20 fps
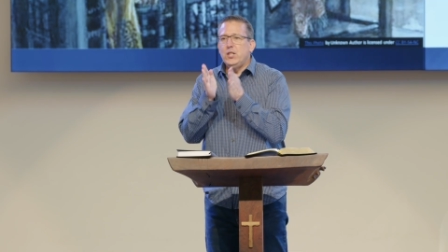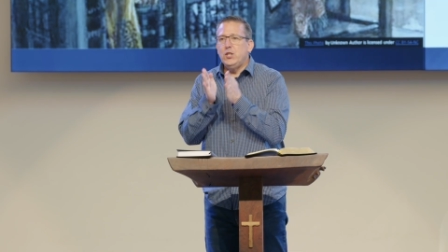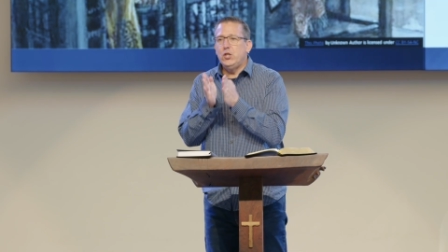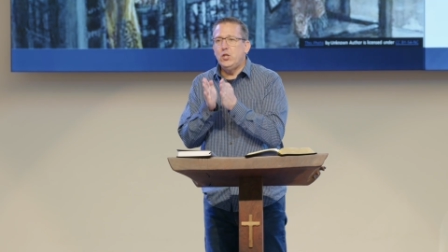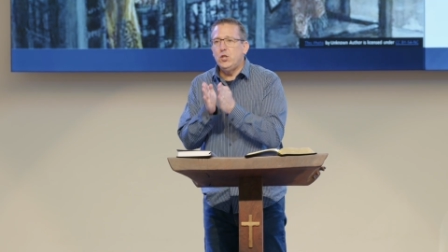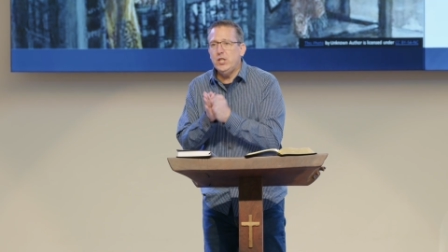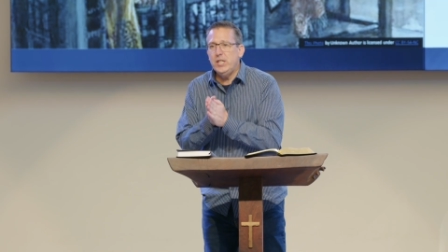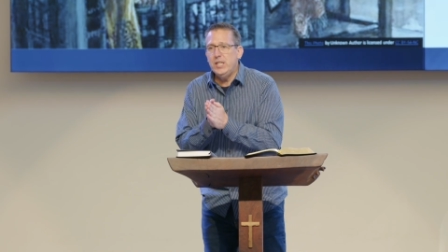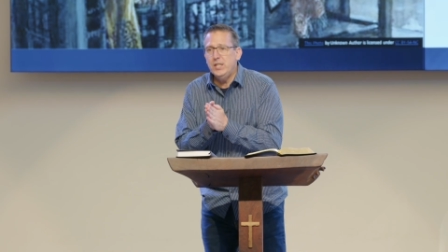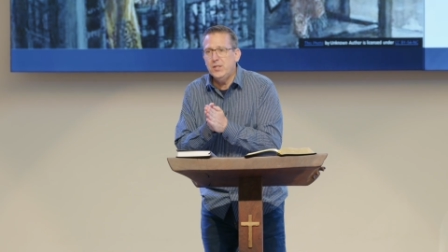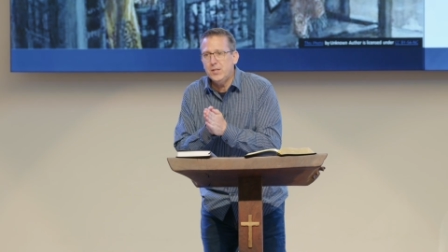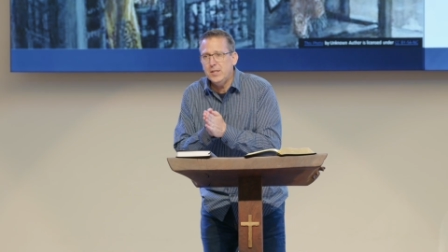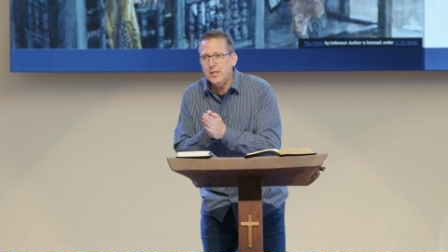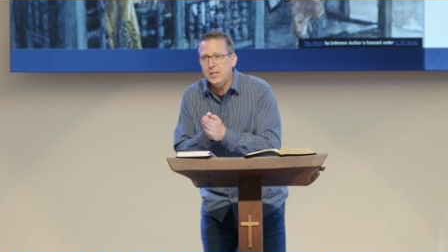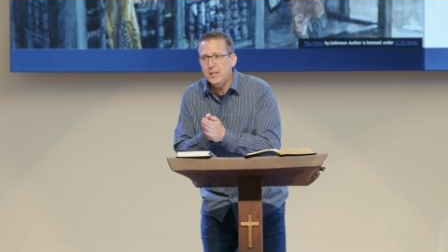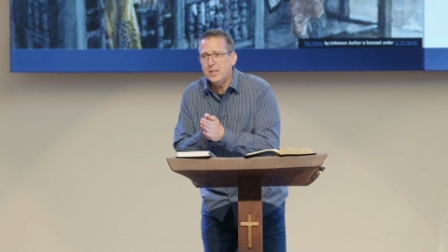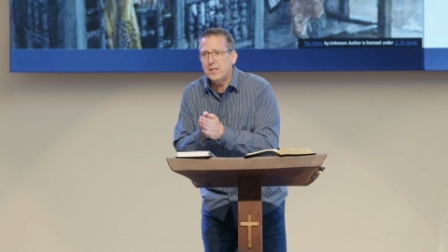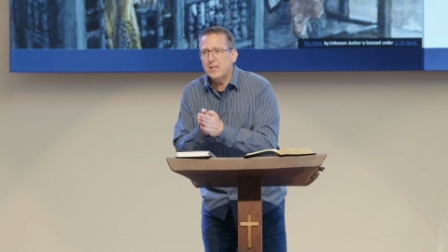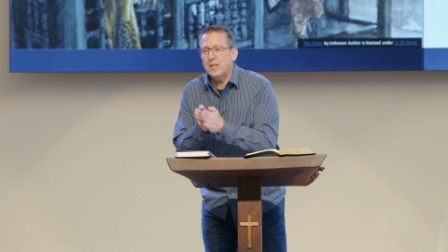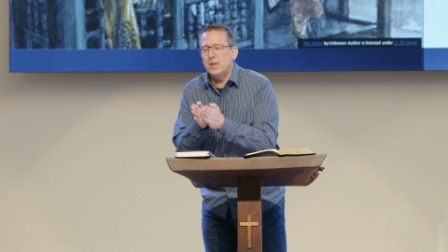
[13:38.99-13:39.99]

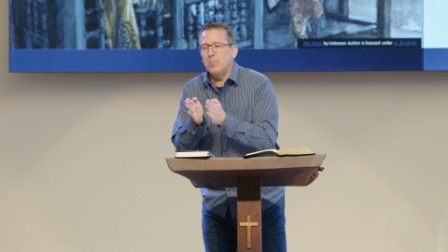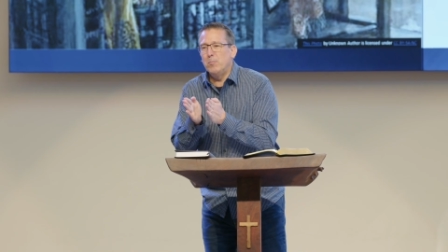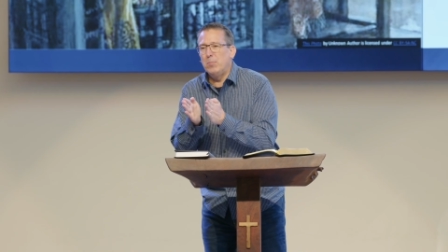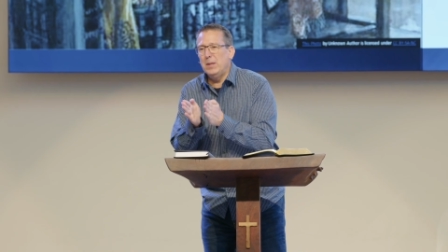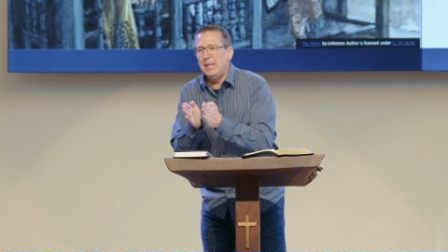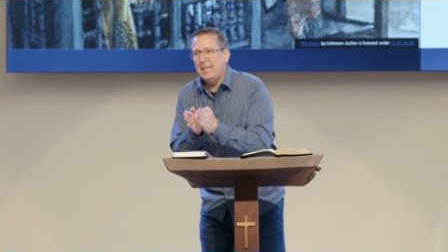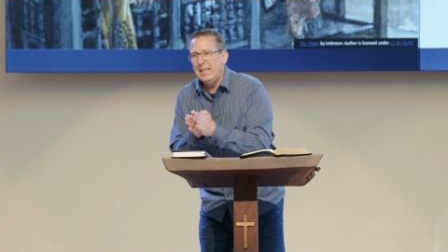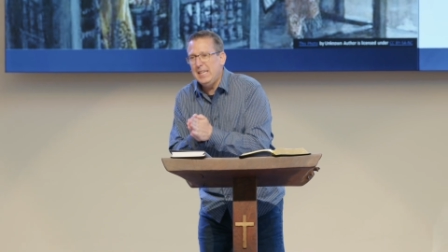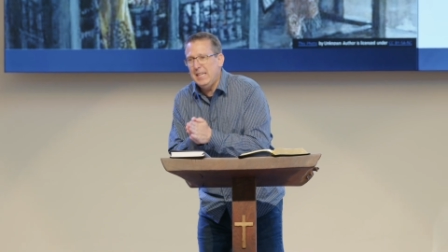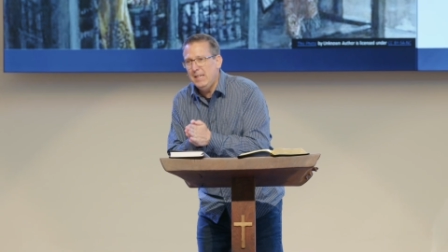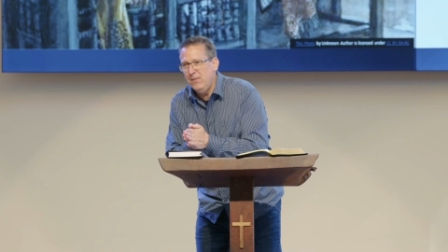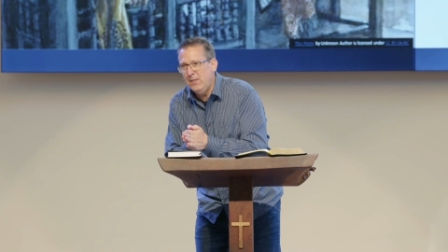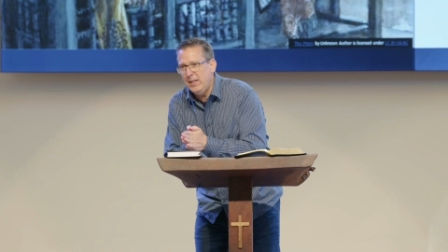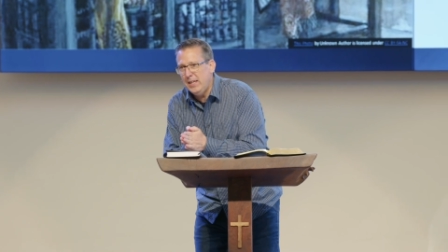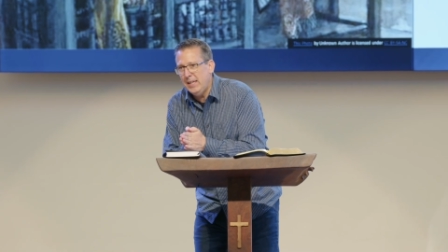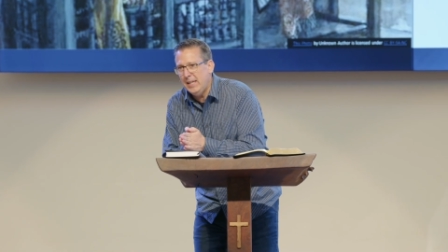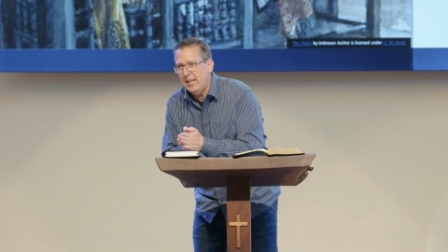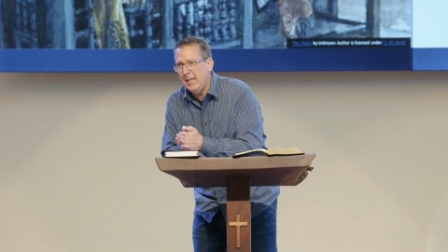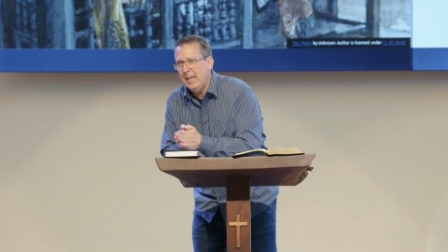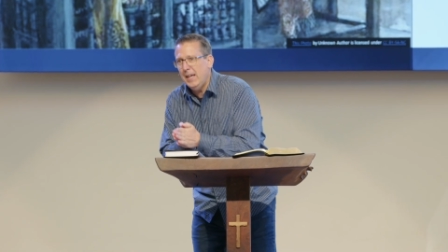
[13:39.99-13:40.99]
Jesus
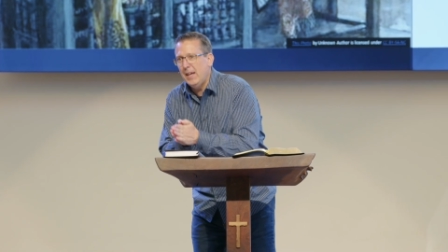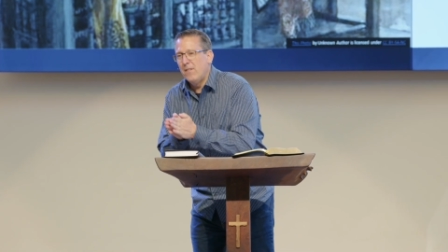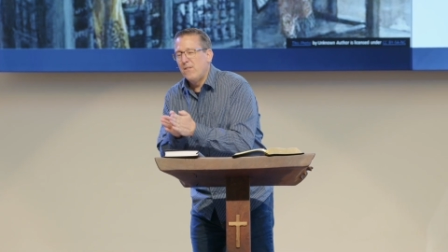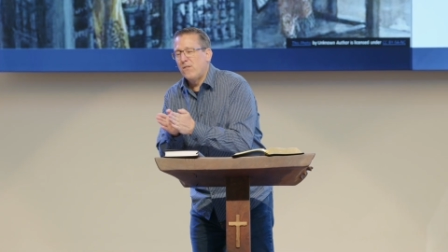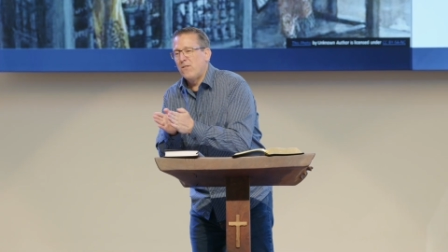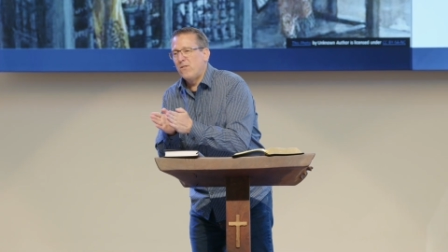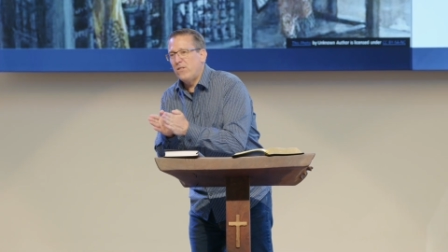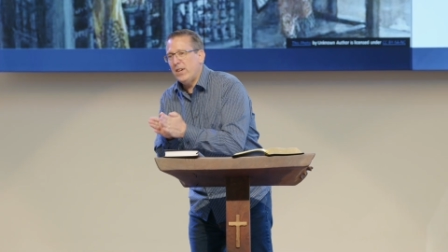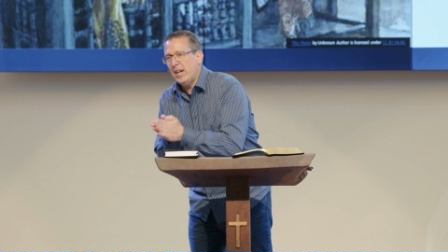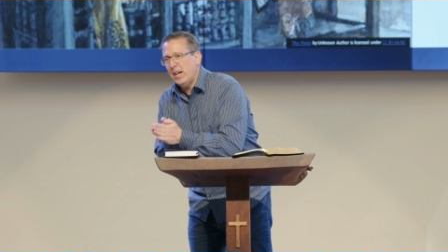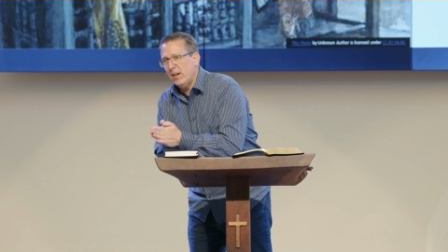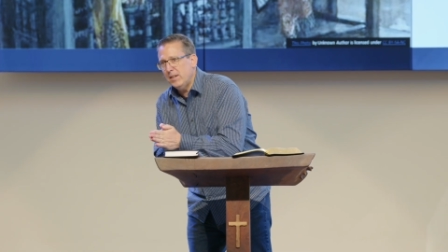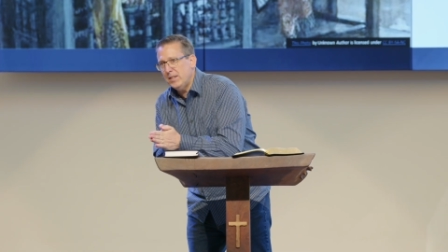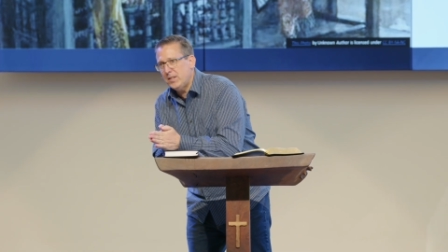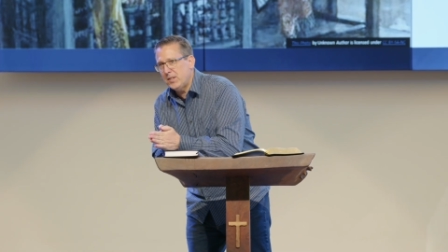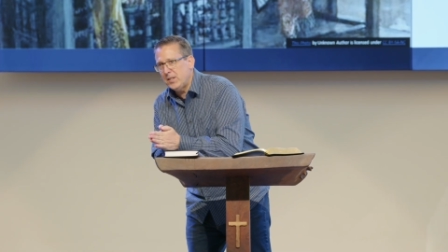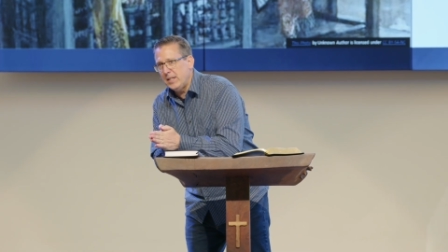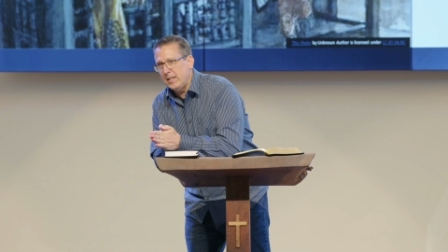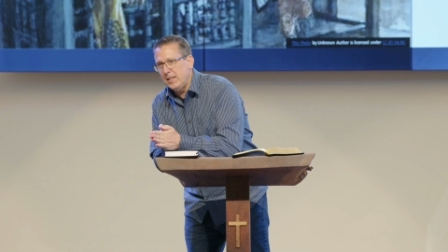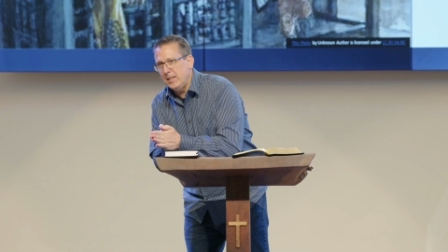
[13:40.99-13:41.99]
believing
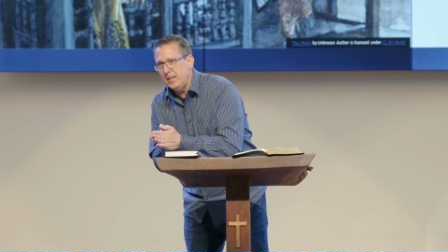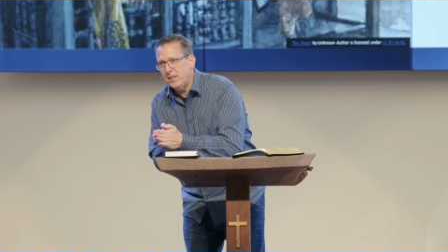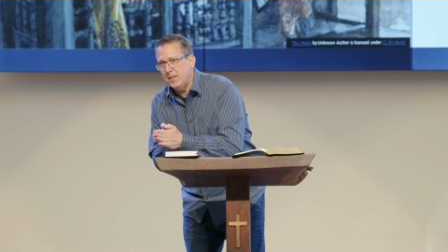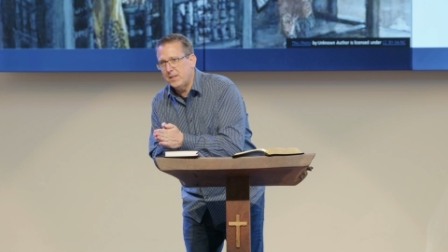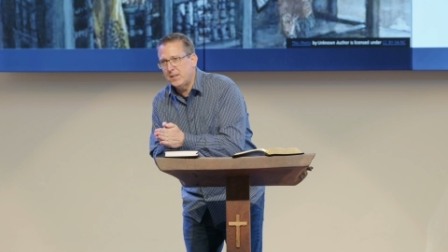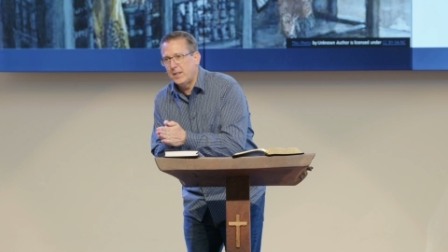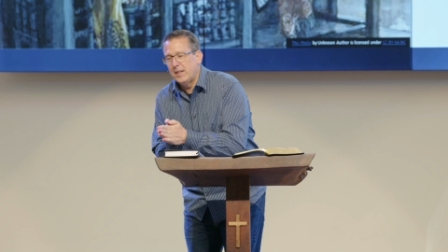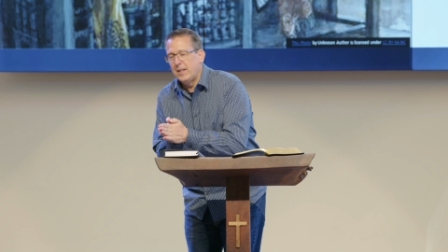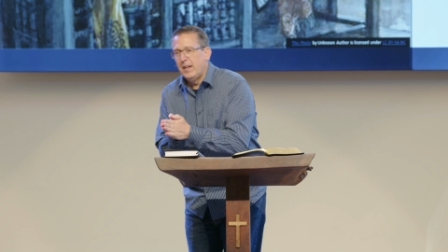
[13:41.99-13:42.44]
Pharisees